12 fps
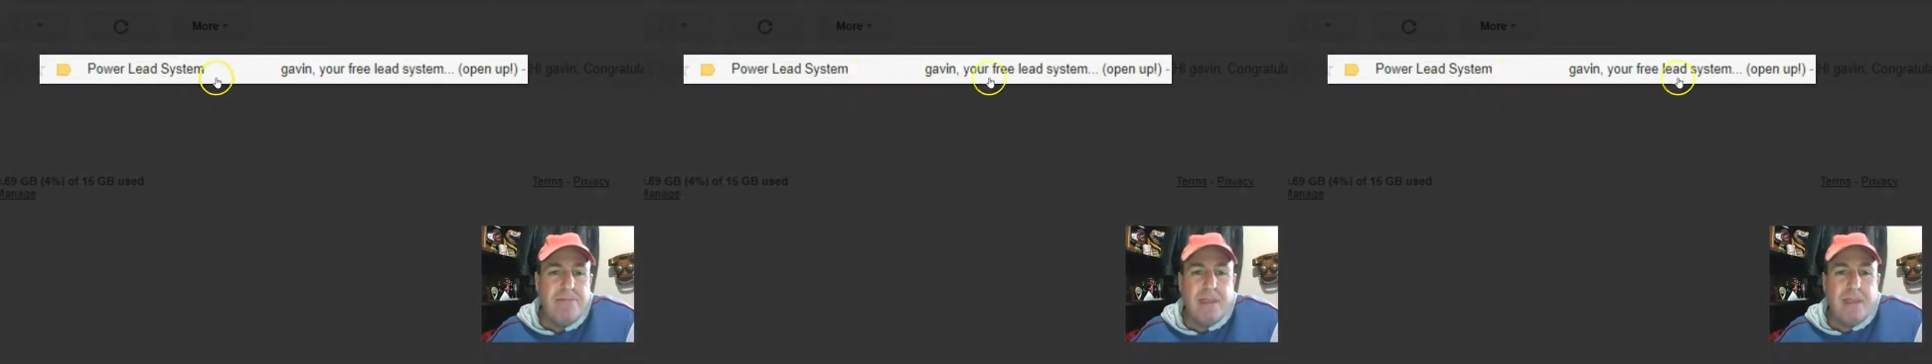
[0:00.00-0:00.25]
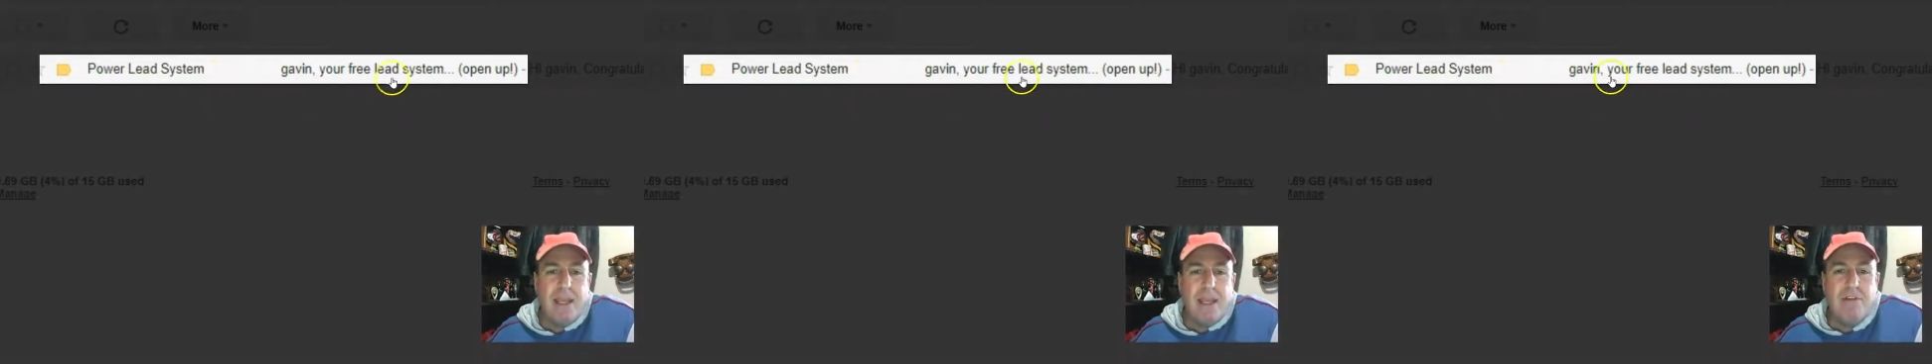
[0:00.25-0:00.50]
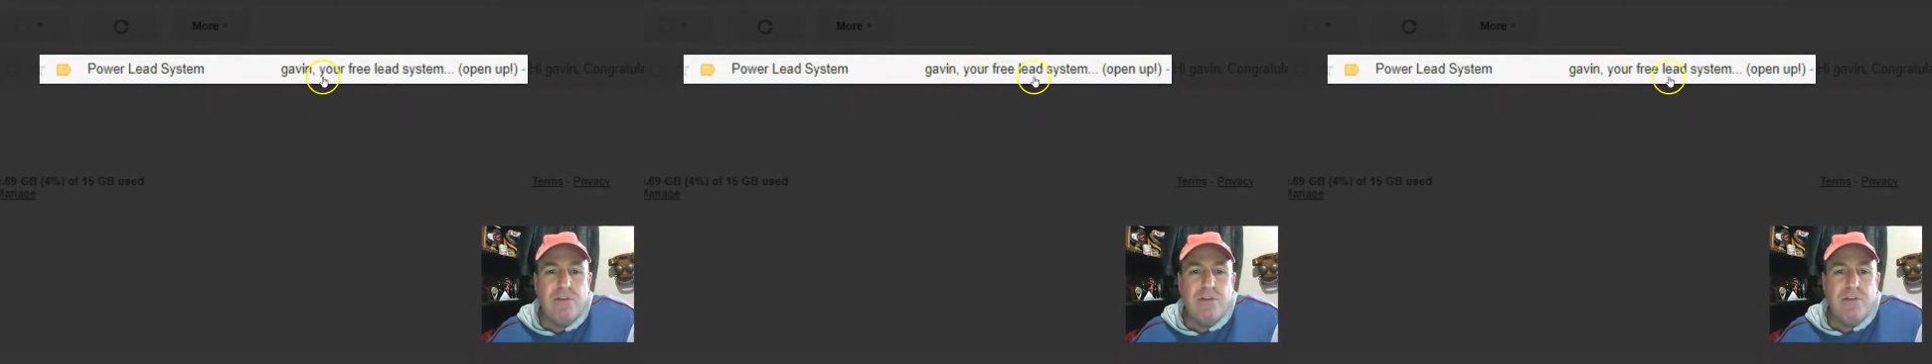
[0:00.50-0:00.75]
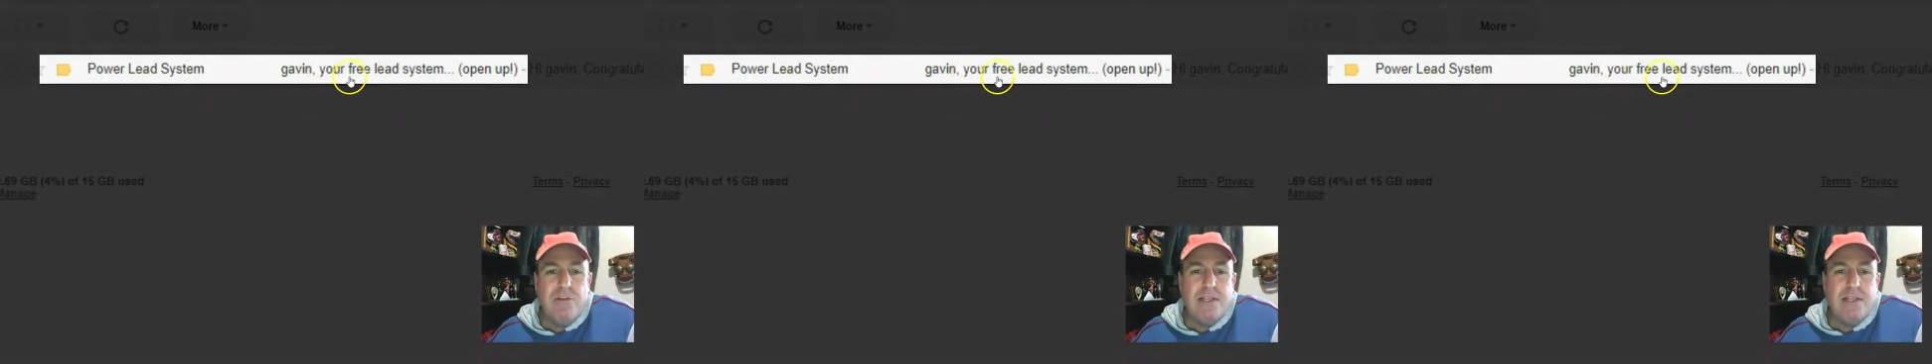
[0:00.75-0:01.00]
Gavin, your free
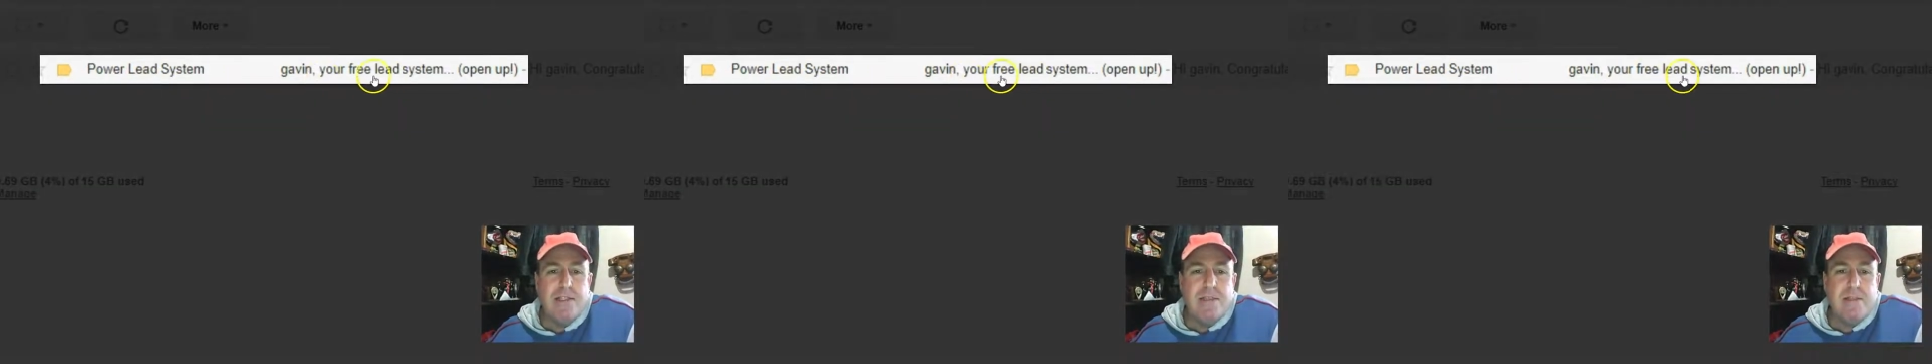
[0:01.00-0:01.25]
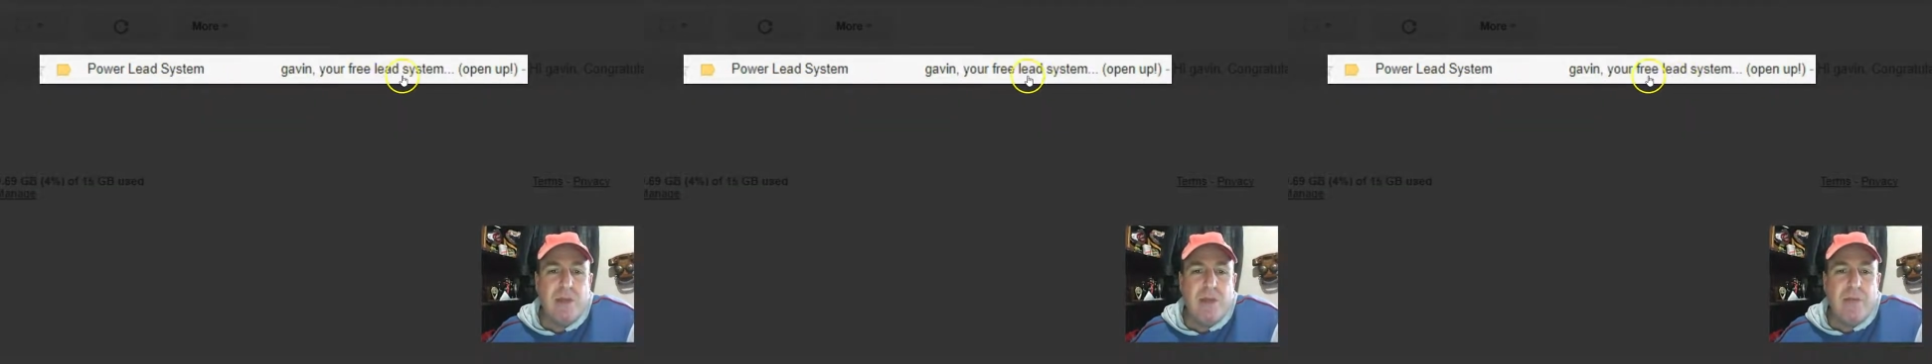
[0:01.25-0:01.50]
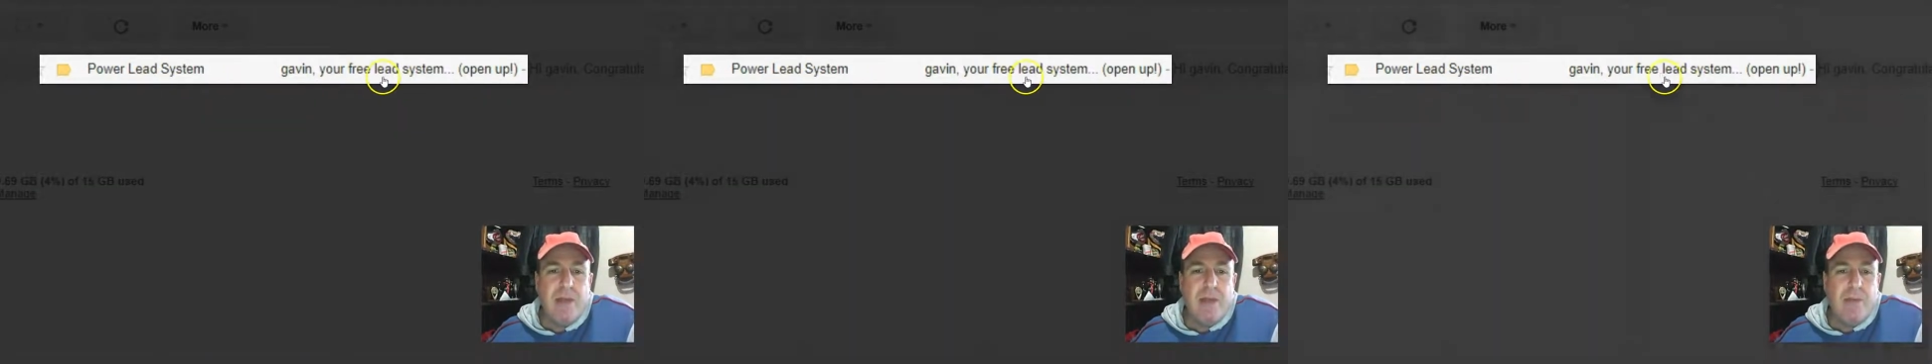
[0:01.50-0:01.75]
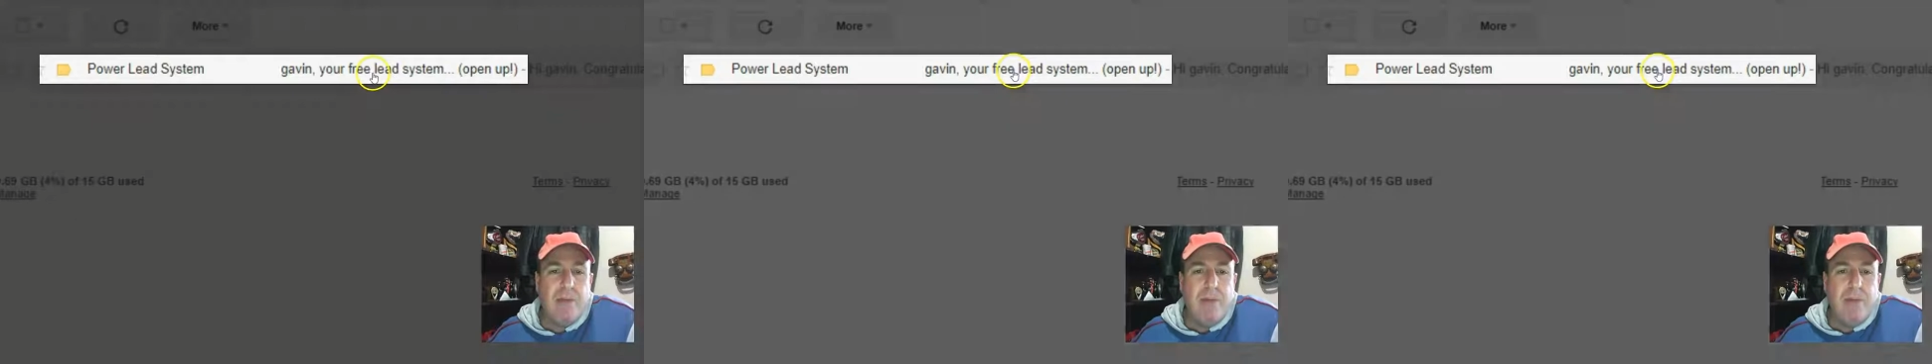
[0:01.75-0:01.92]
lead system open up.